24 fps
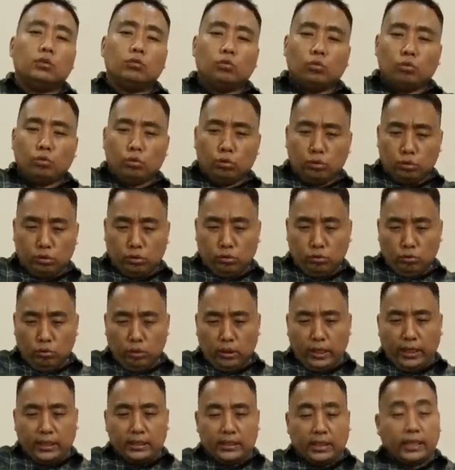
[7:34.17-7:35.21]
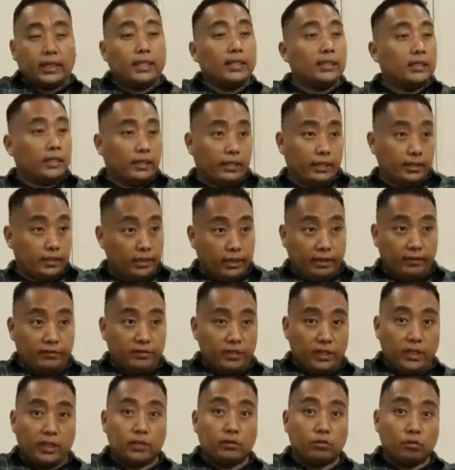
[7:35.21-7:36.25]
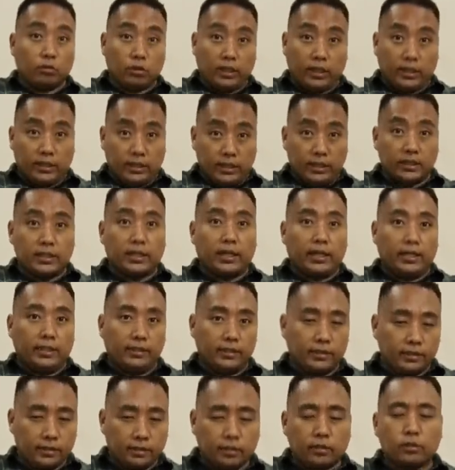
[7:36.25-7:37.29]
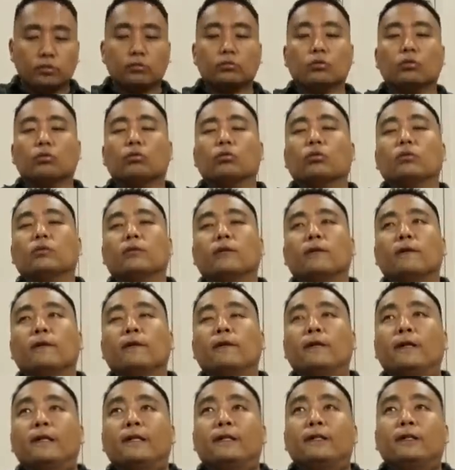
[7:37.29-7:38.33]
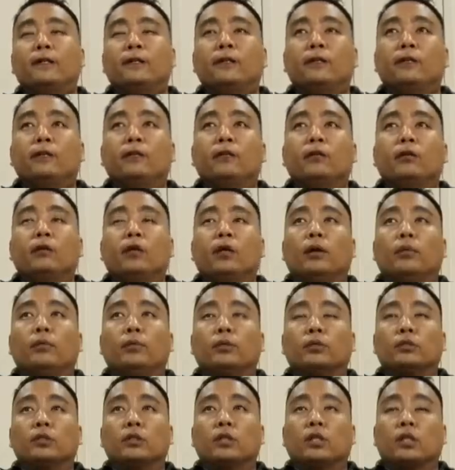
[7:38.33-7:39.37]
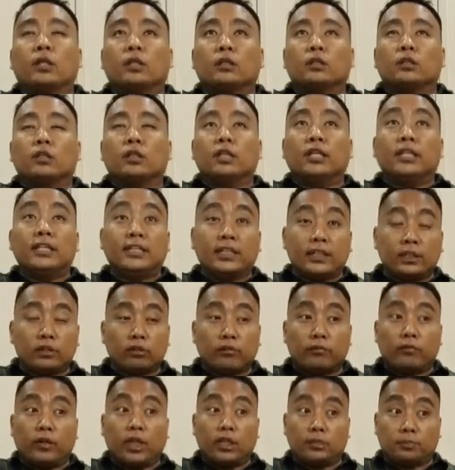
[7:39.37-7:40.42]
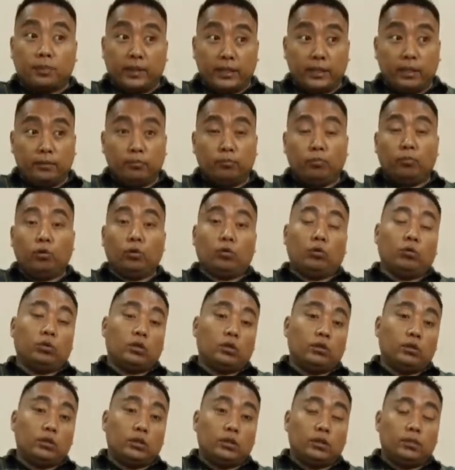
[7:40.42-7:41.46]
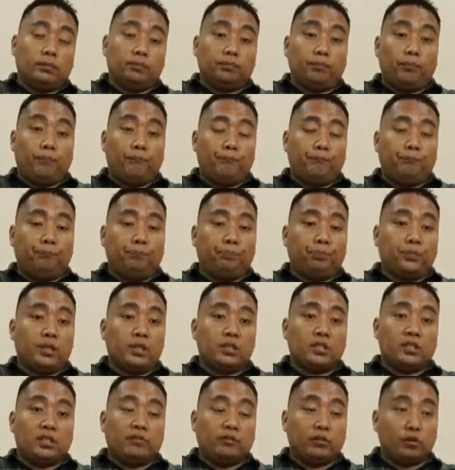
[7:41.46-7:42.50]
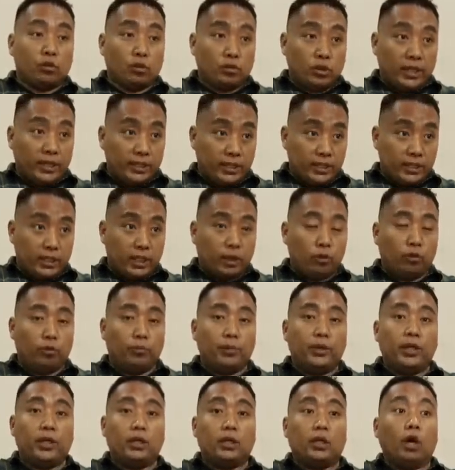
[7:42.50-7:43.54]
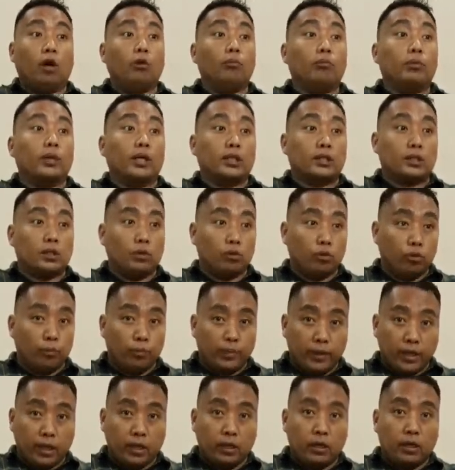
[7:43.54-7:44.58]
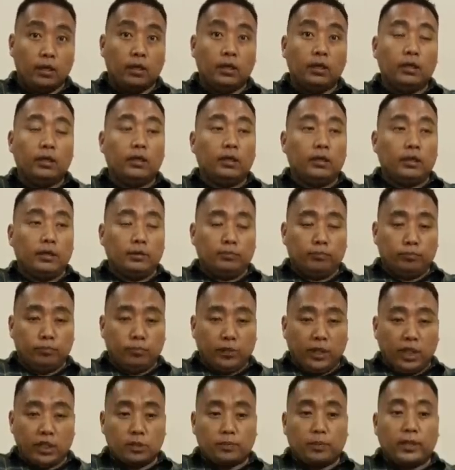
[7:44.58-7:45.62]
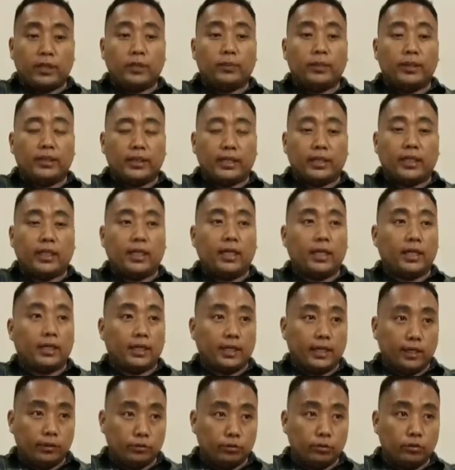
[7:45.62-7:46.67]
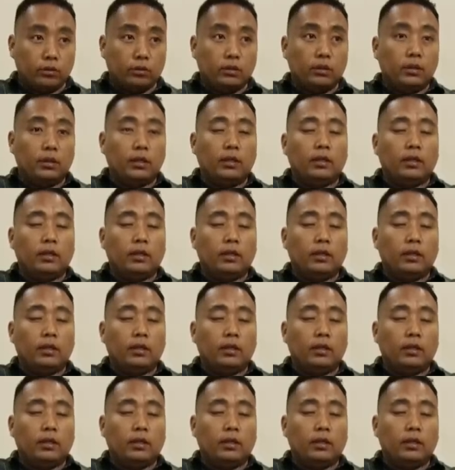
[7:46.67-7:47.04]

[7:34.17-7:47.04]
No, not exactly surrender. I've said not exactly surrender. So. The leaders of Gaspani, civil societies khan hobi, gaumburas khan hobi, Gaspani wan de khilara khan do.